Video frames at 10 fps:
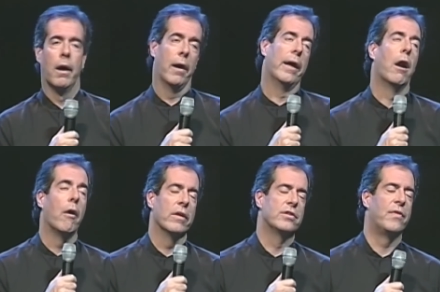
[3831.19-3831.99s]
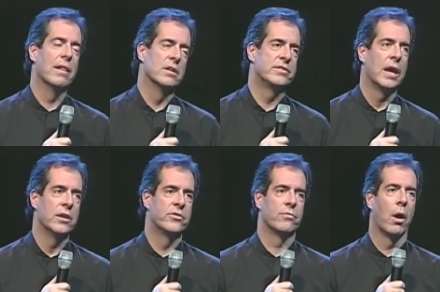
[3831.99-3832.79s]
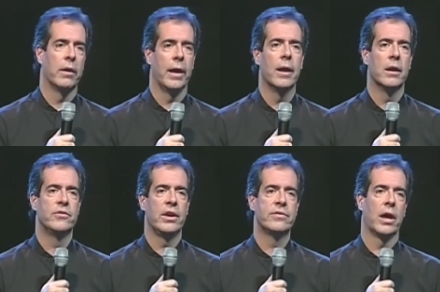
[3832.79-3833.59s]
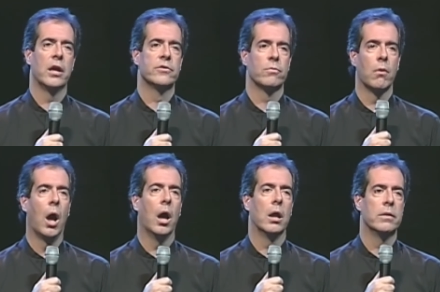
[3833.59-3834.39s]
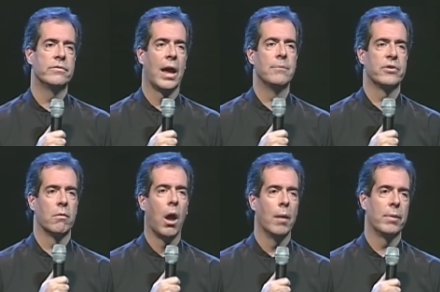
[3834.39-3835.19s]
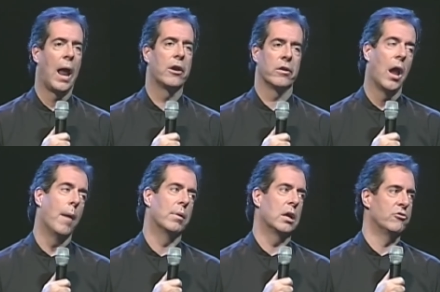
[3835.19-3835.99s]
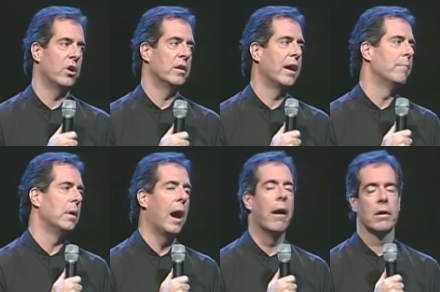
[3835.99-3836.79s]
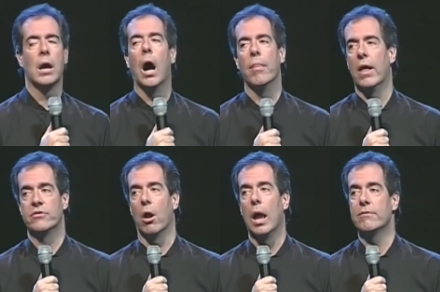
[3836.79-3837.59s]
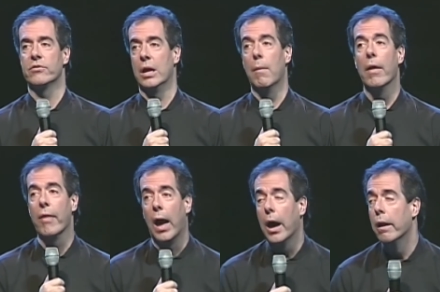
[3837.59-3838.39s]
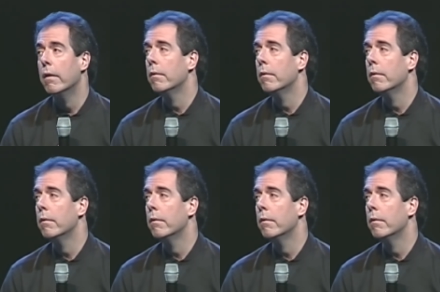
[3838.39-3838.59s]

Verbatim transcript: And all these Philistines run in, and she says, Run, Samson, run. But I could not because she had given me a haircut, and that's all I have to say about that.